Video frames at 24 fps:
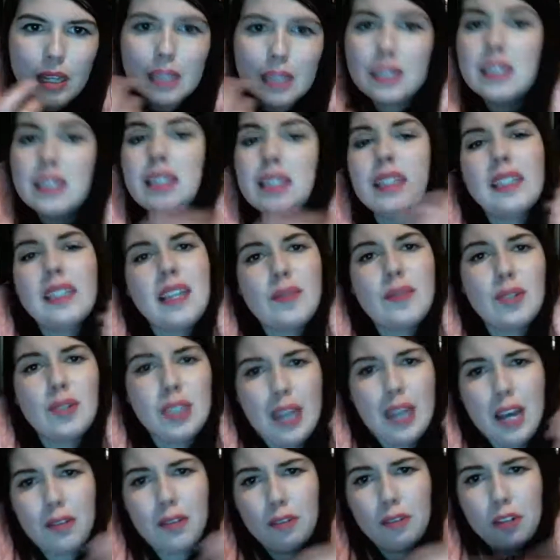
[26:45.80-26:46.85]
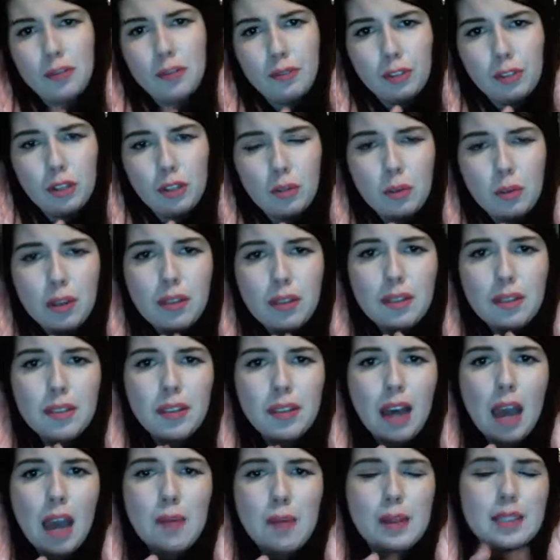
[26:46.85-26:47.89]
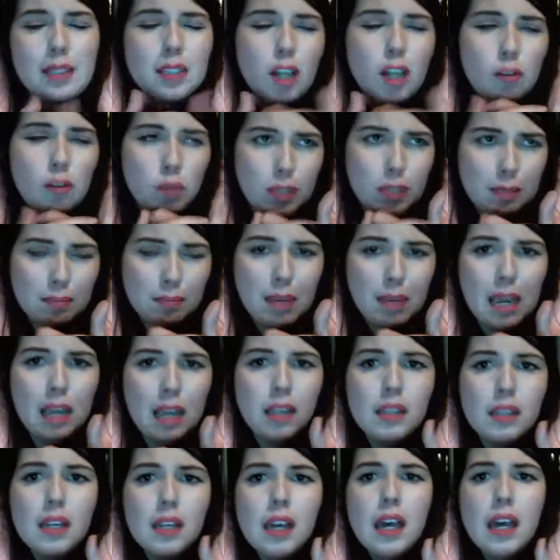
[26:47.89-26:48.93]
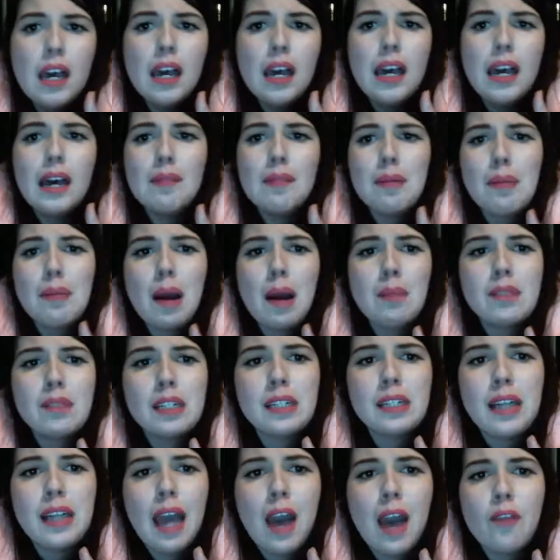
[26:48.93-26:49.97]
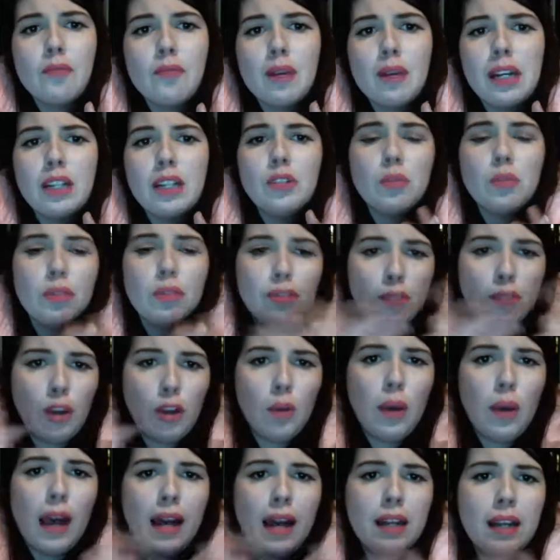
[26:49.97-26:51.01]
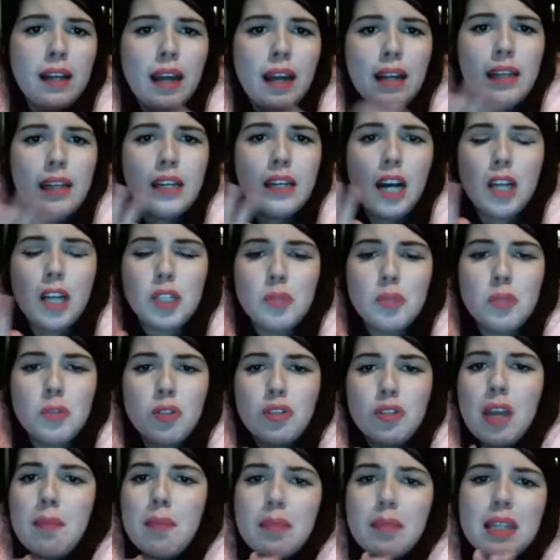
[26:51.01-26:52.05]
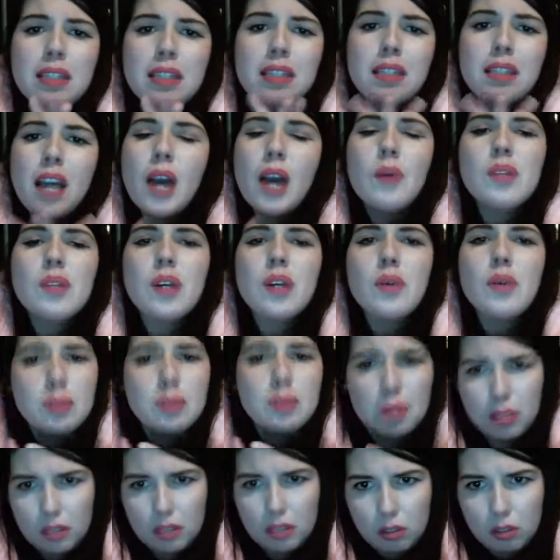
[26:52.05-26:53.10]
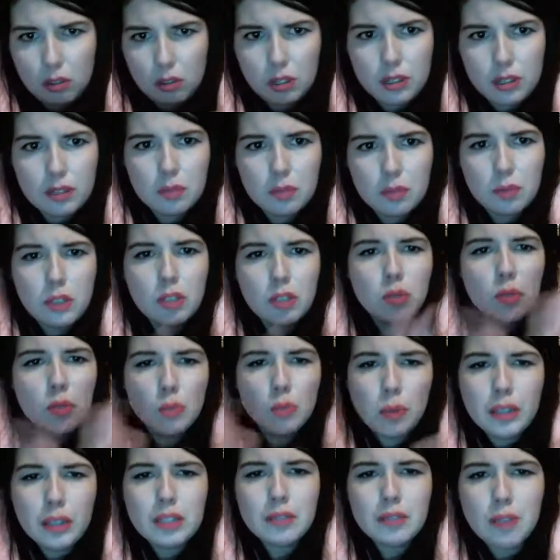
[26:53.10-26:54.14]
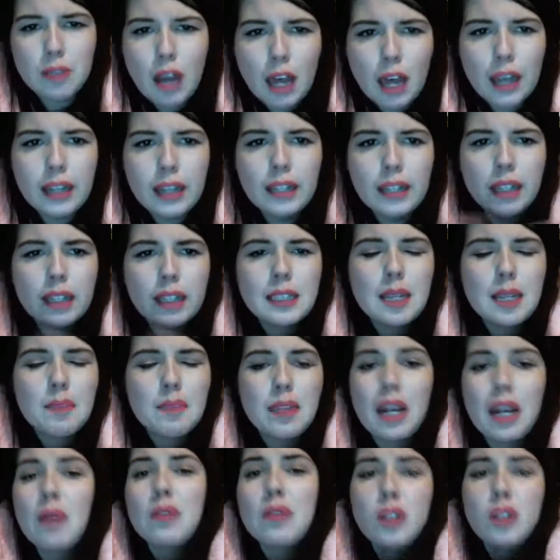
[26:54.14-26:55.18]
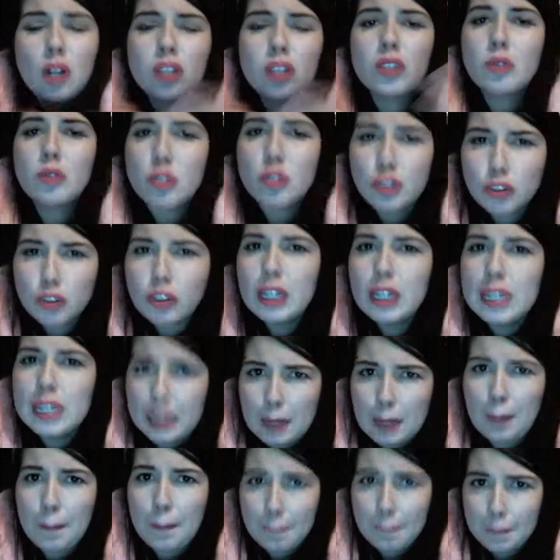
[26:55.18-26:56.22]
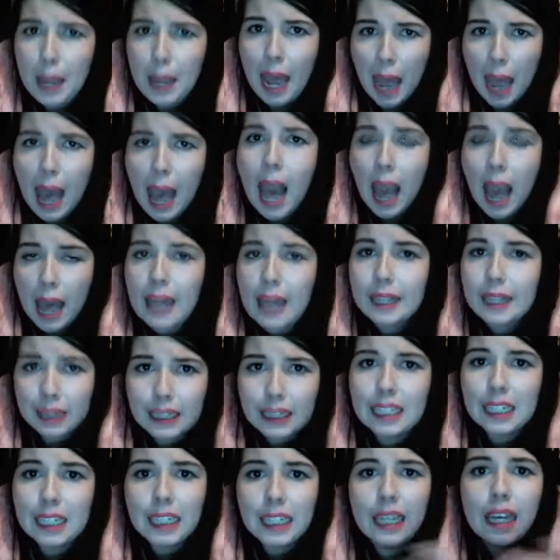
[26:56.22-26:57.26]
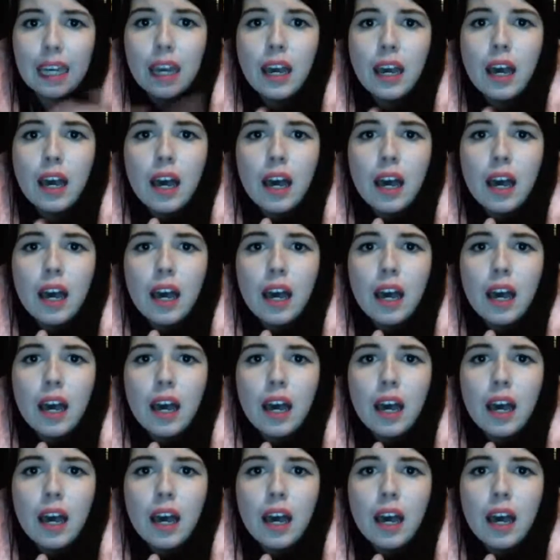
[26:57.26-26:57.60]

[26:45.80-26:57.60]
Since I didn't have a dad for her to flirt with, I myself wasn't male, and my mom didn't have money to throw at any costumes or set pieces, I was always put in the chorus, which was fine, except that I was also treated badly.